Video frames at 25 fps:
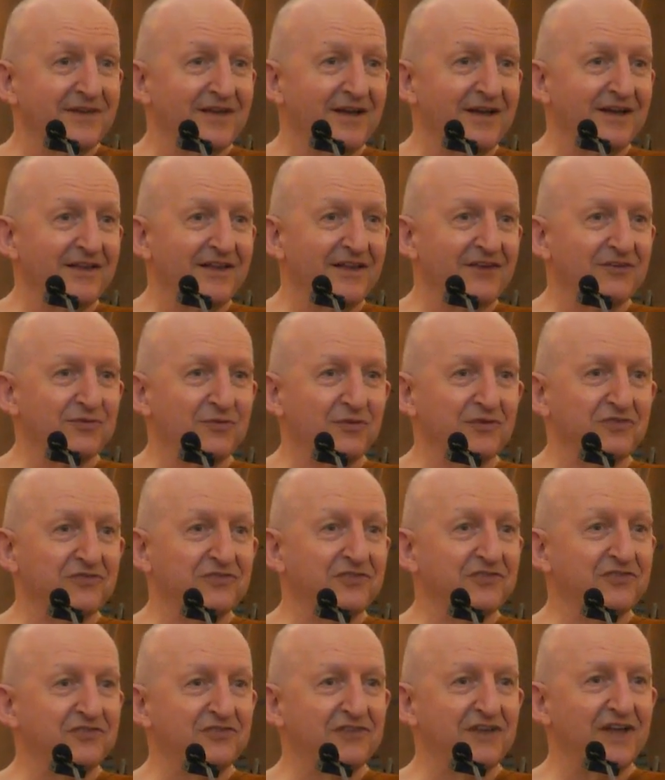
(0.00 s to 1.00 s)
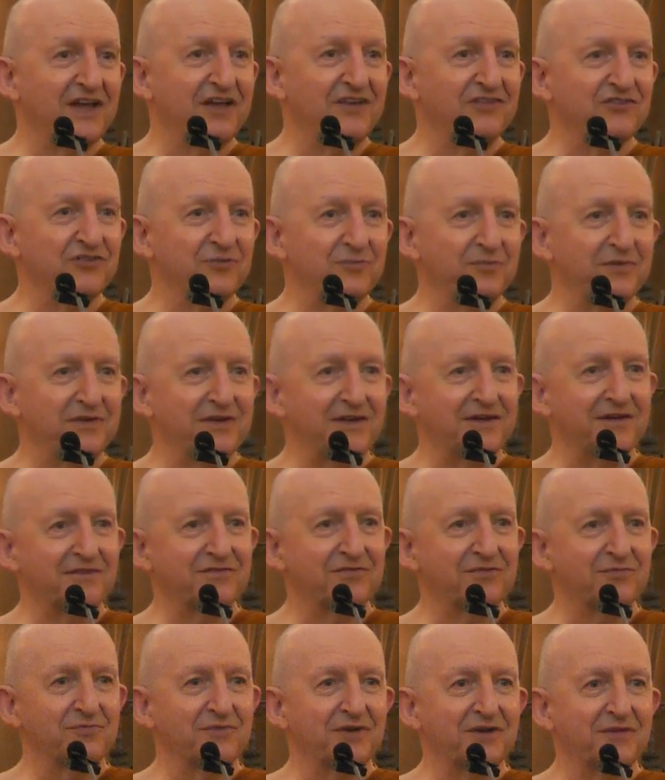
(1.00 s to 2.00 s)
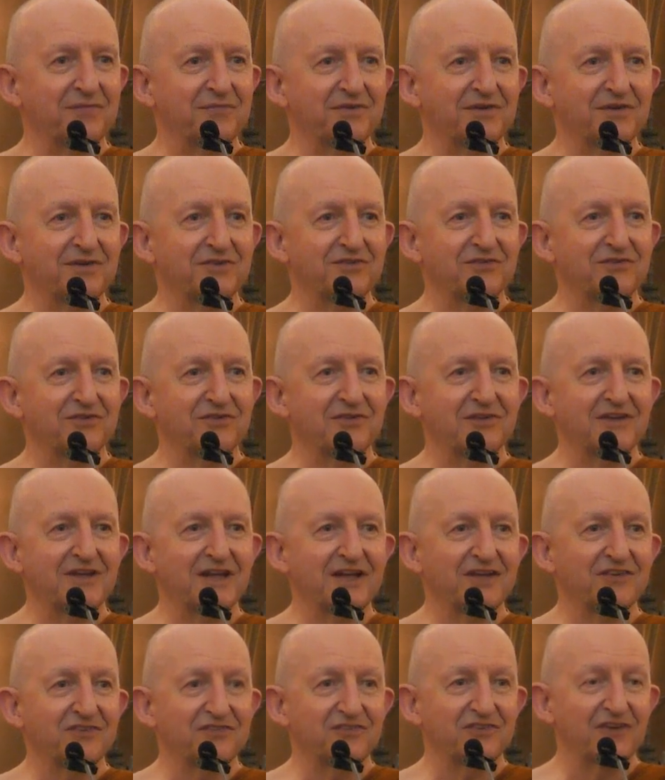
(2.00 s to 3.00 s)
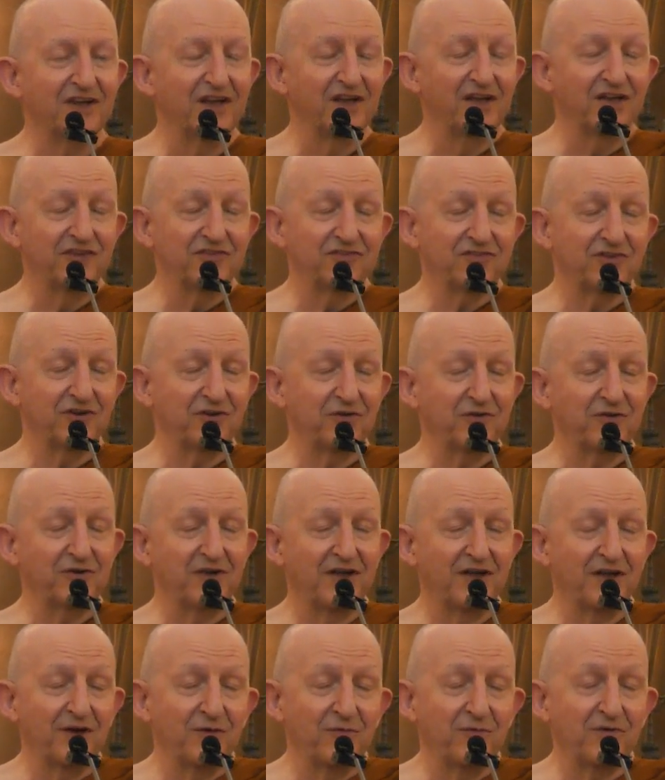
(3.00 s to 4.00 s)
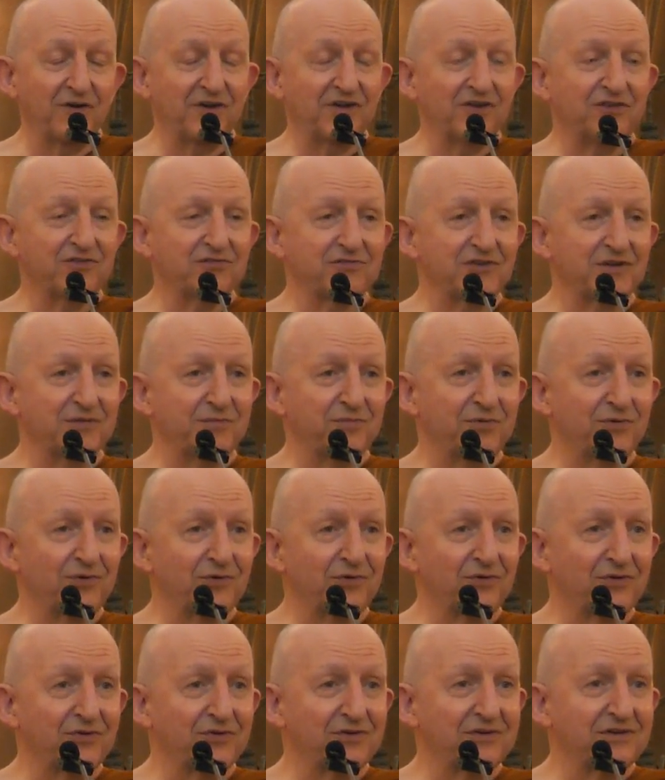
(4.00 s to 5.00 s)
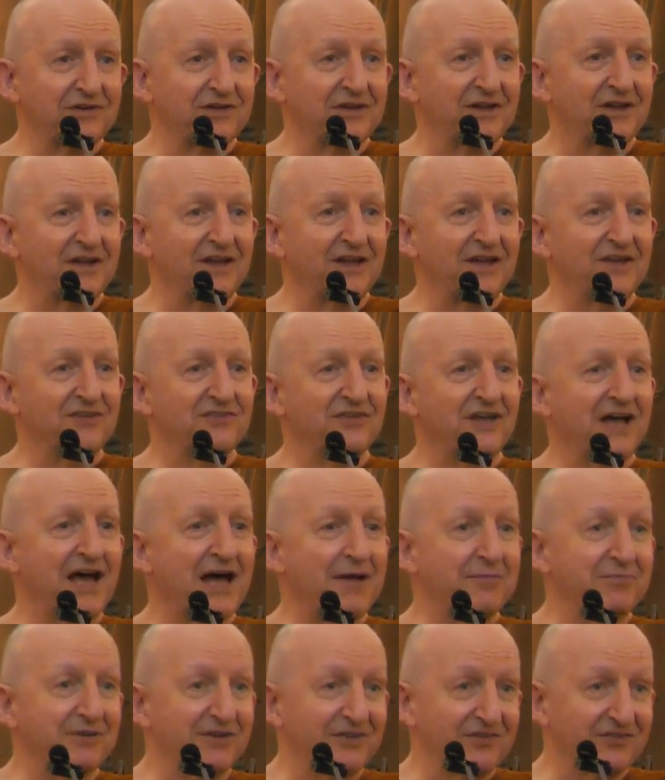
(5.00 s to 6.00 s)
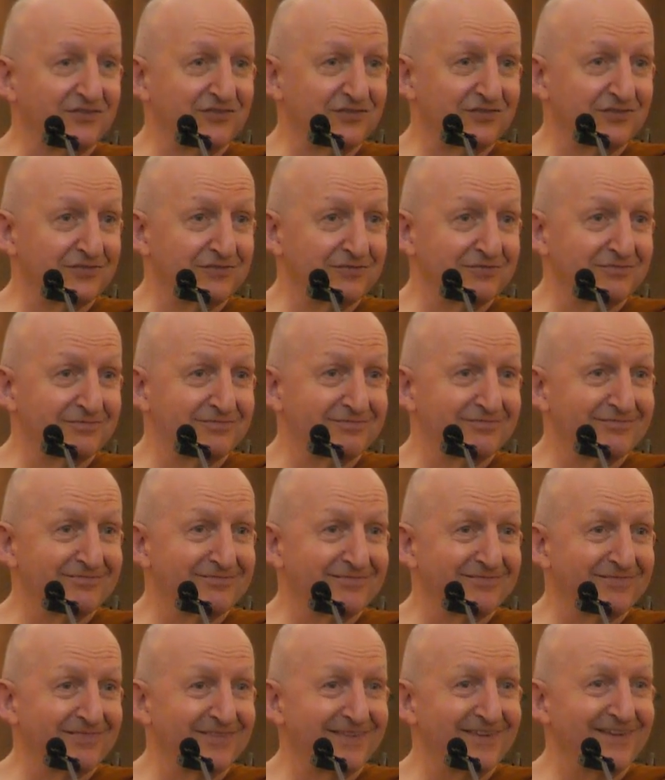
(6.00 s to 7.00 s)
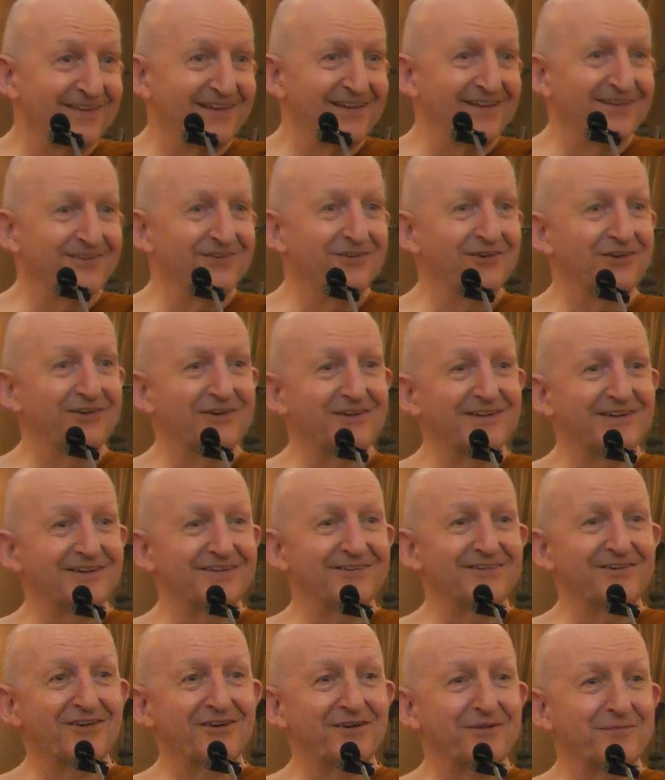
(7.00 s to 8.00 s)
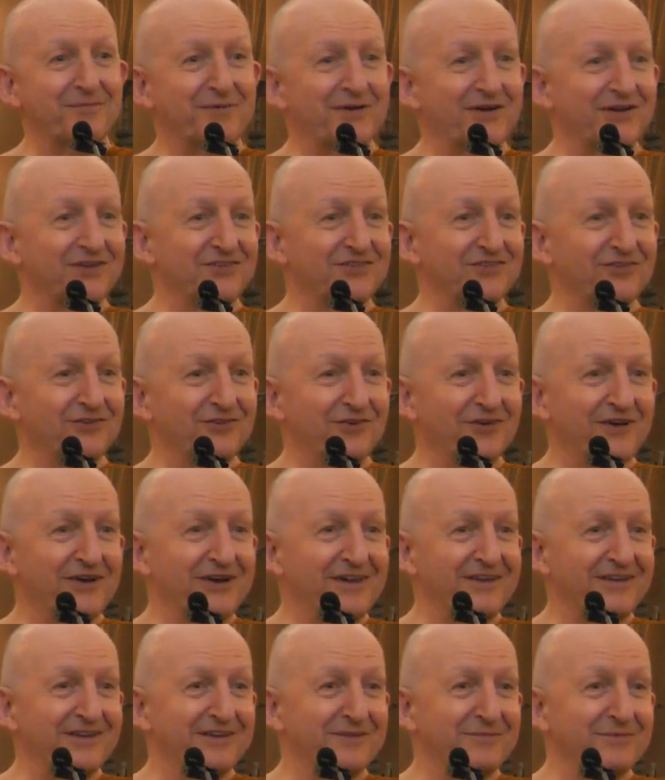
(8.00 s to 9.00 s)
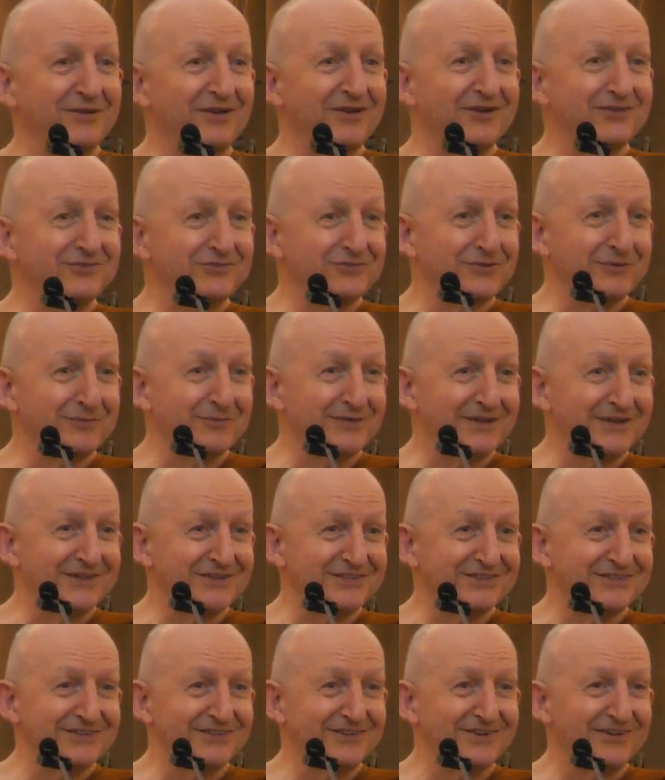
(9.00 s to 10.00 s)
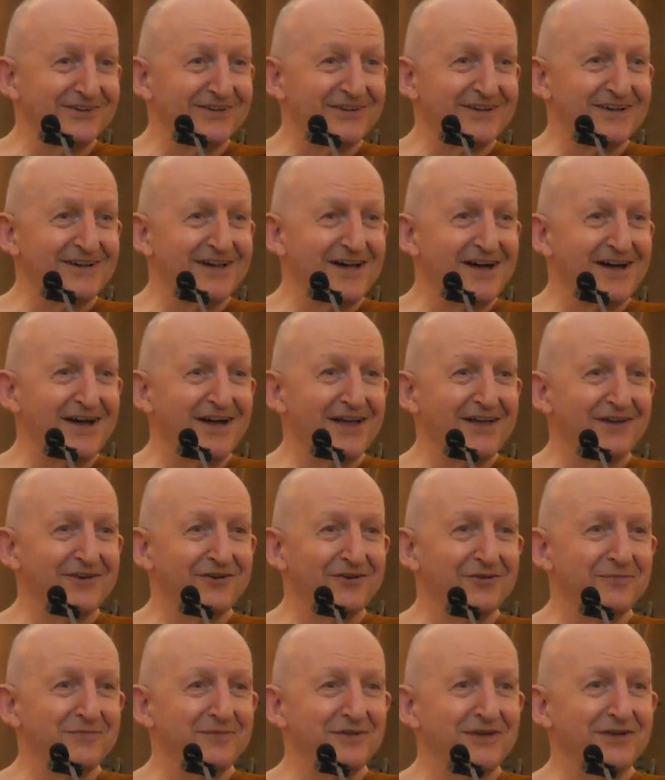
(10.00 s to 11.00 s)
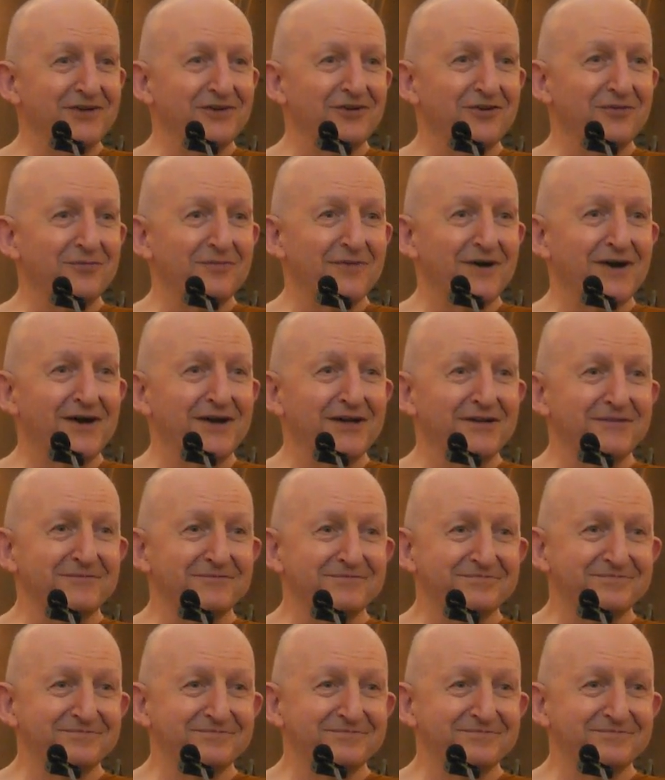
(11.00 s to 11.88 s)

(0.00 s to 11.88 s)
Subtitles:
That's what sustains a being from one birth to the next. So what is reborn is habits, not a person or anything that belongs to a person, not an I or a me or a mine.